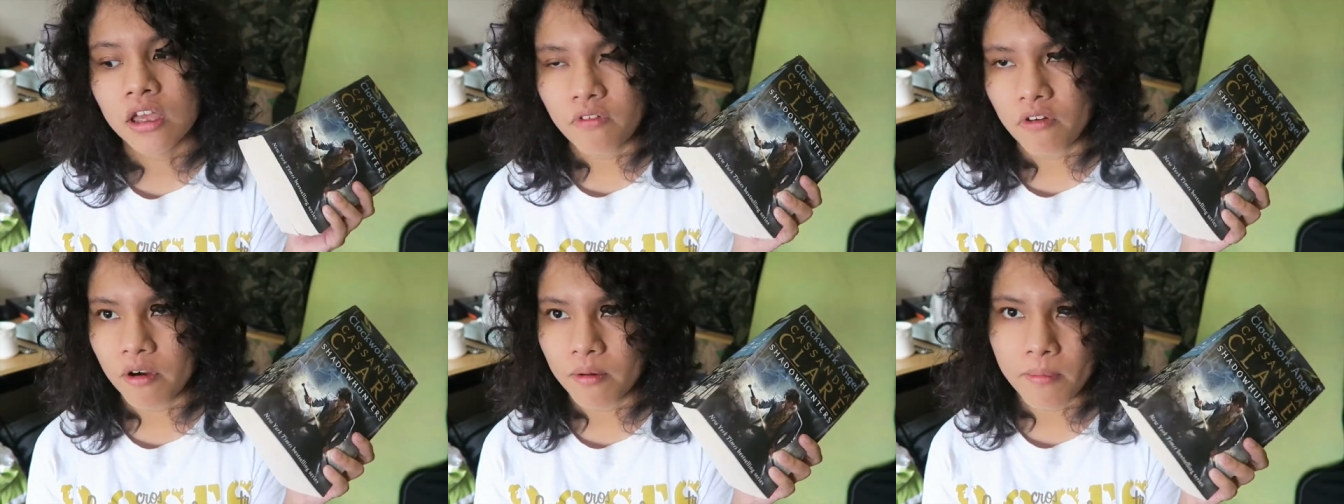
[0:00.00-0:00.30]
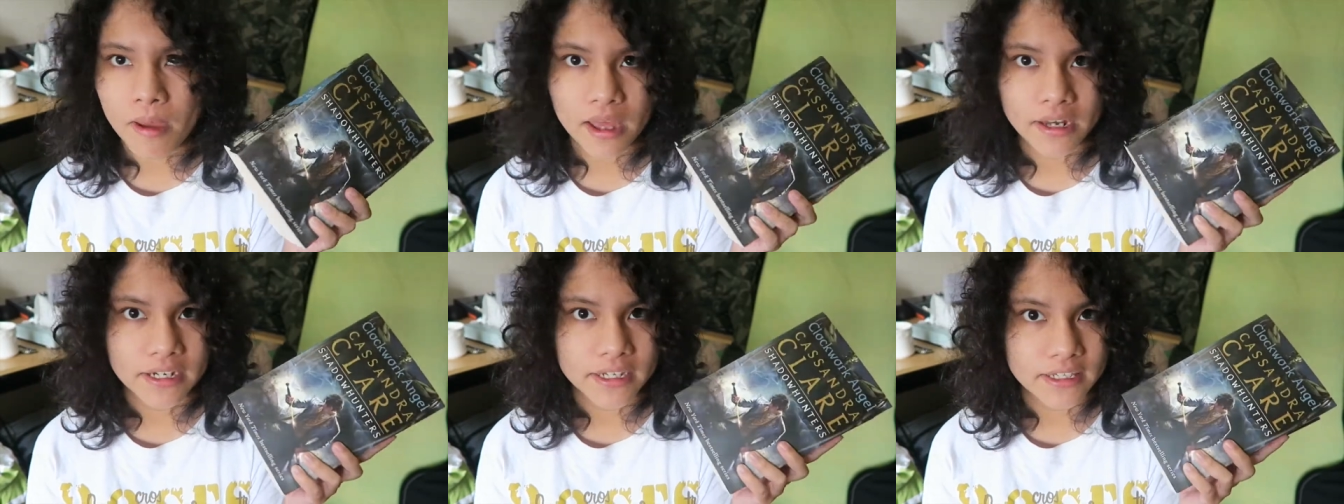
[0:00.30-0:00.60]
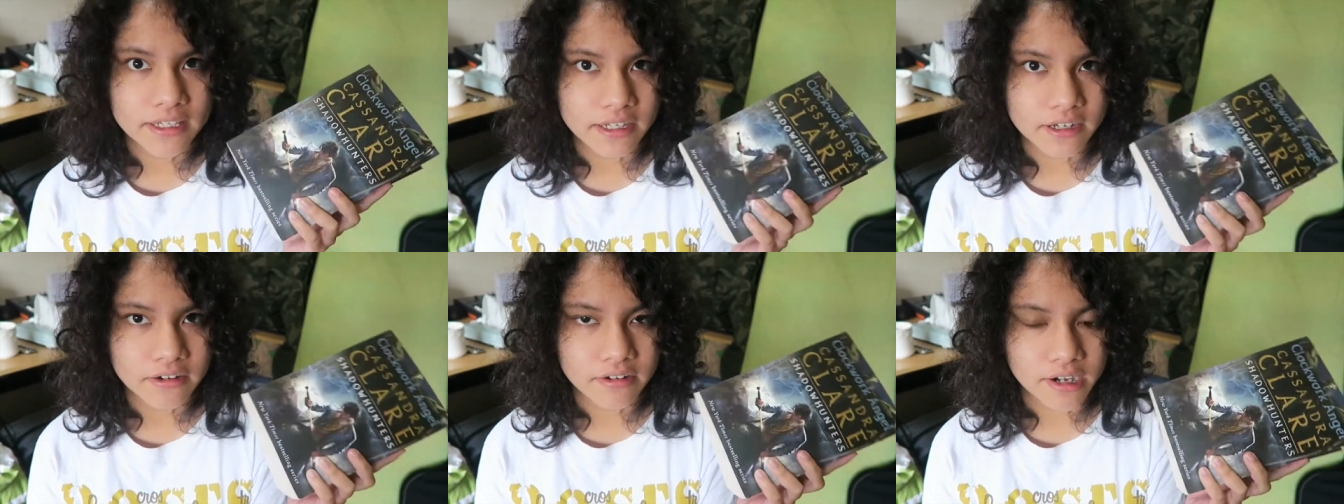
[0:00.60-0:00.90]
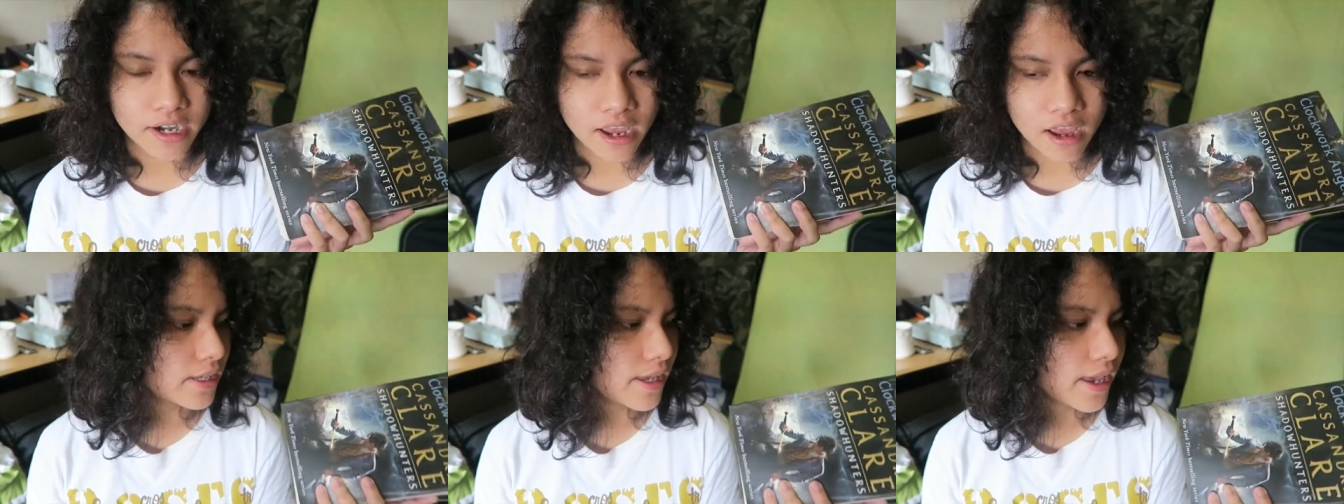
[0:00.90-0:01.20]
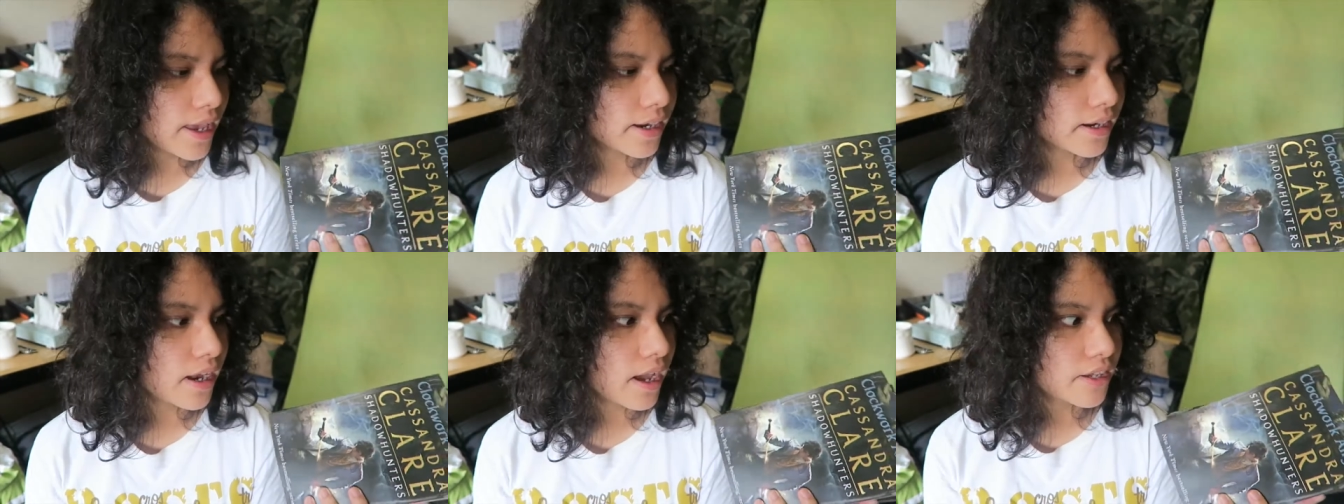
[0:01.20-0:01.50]
for about a year now
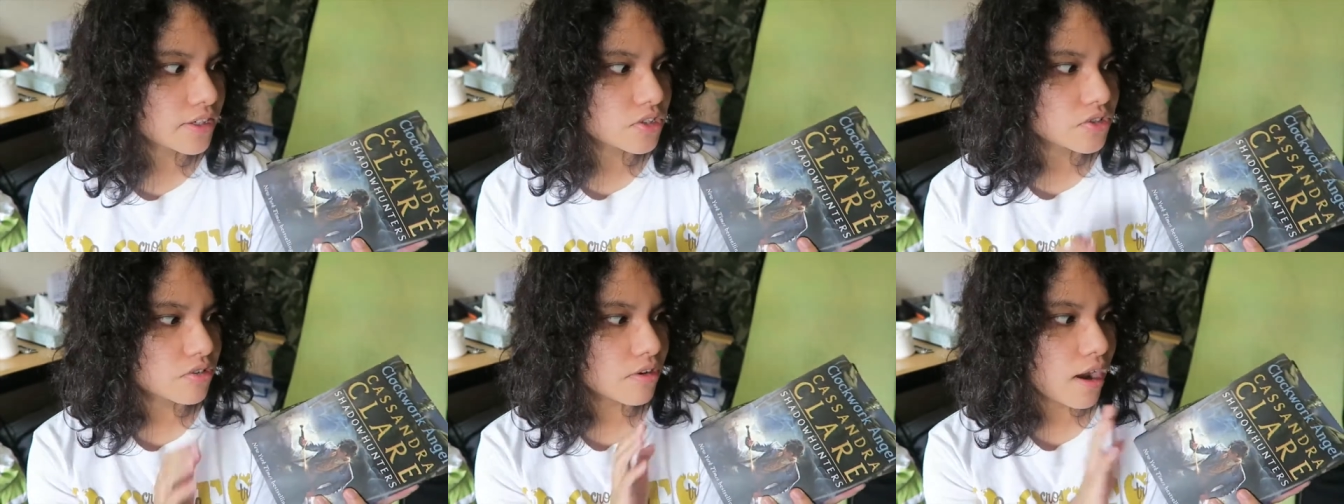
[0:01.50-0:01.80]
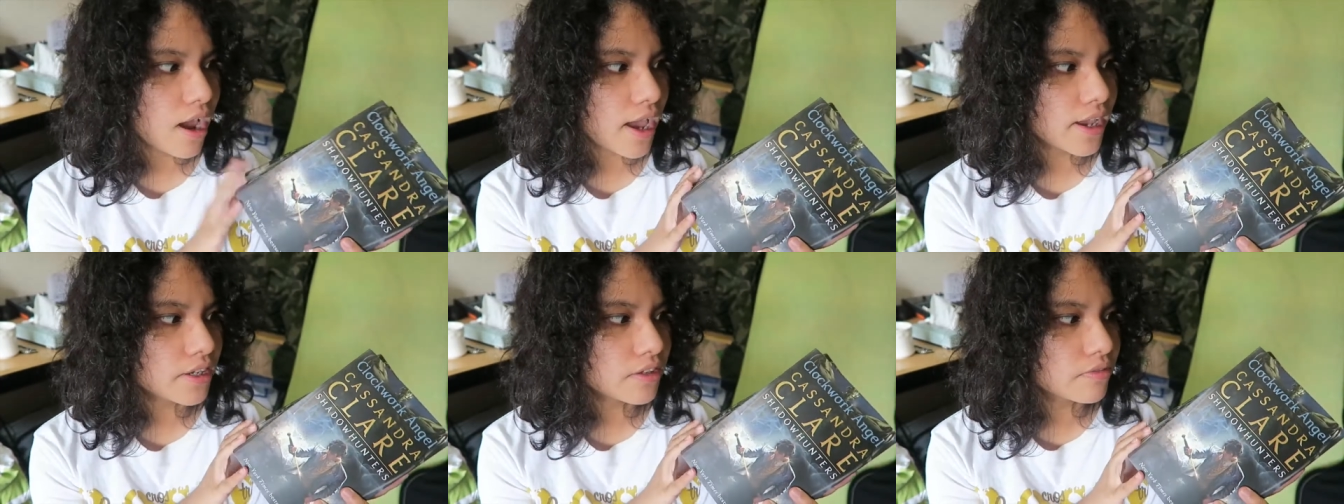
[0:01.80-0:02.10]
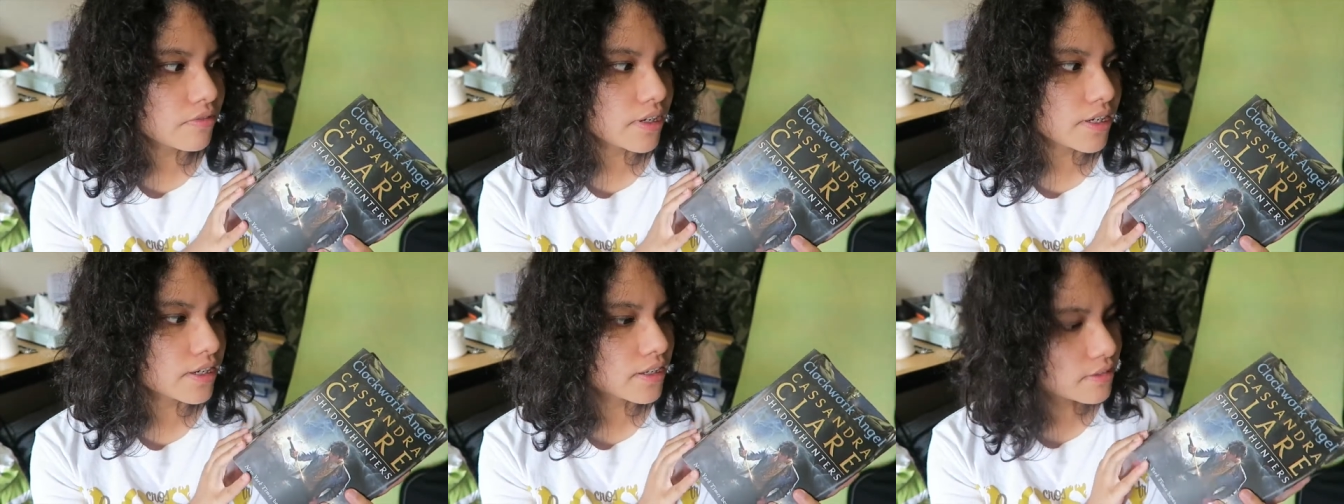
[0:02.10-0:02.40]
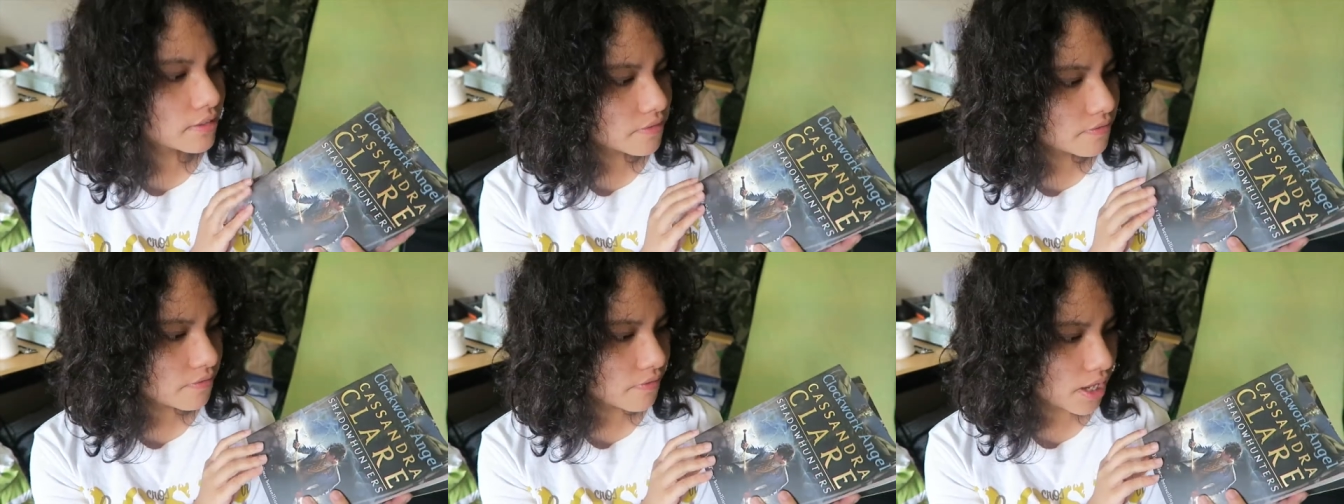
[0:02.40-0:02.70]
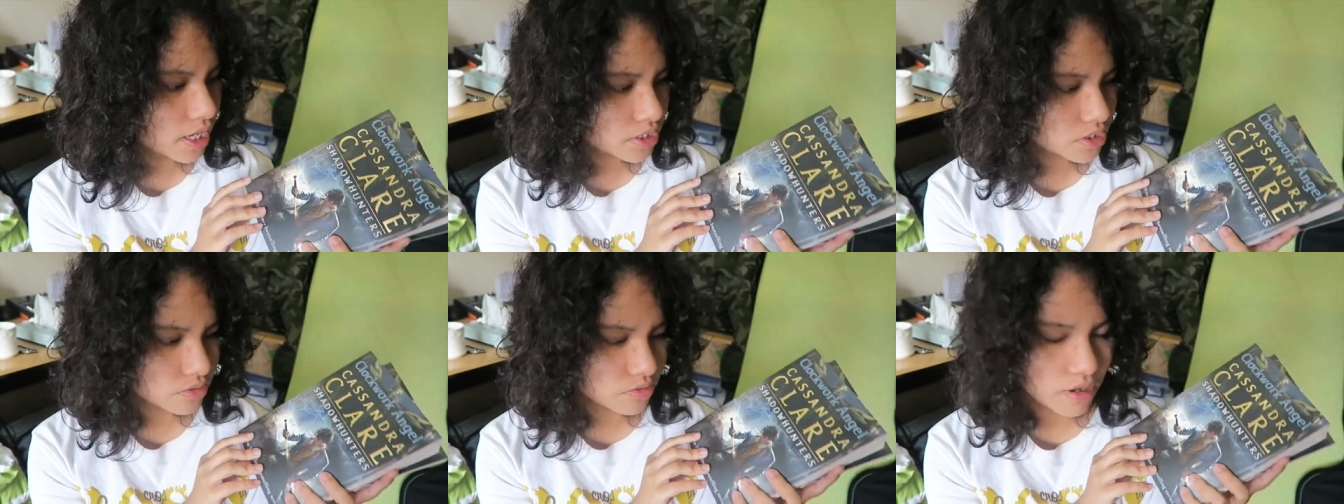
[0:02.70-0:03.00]
and I tried reading the
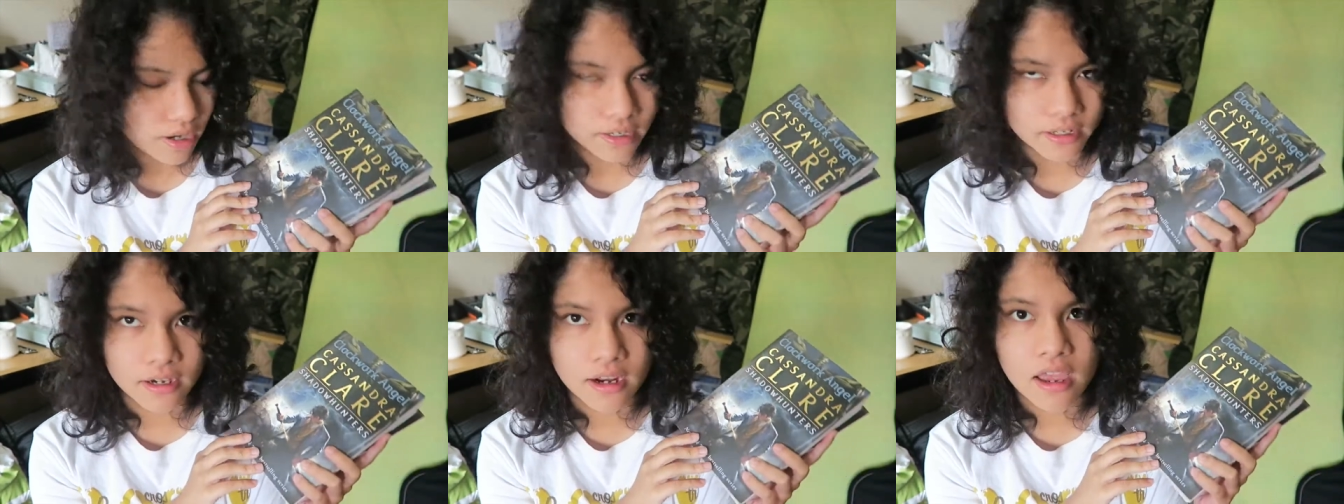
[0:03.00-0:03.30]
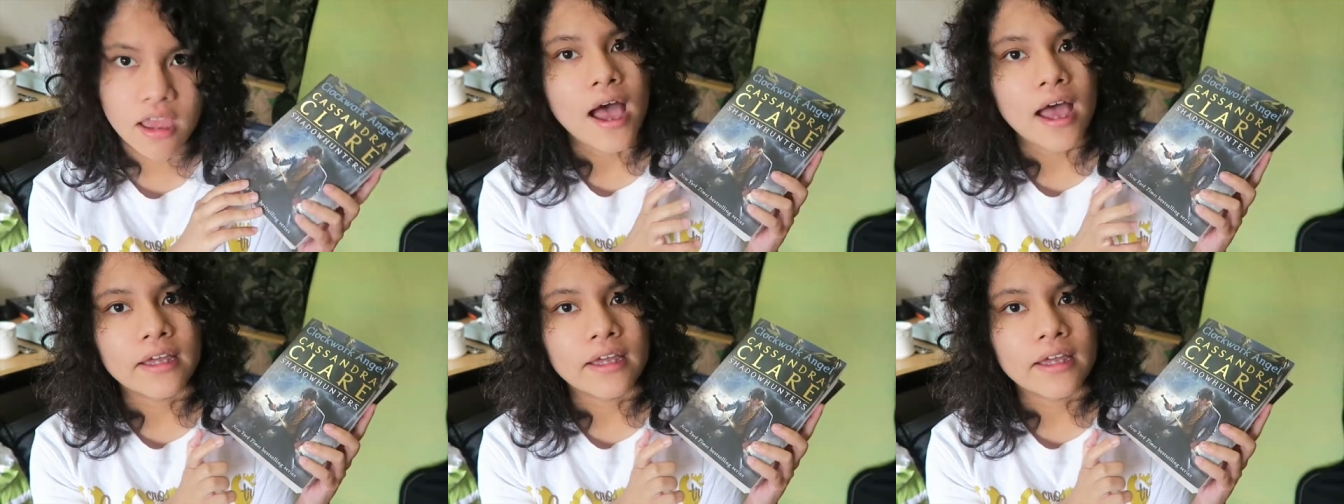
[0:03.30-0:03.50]
first one.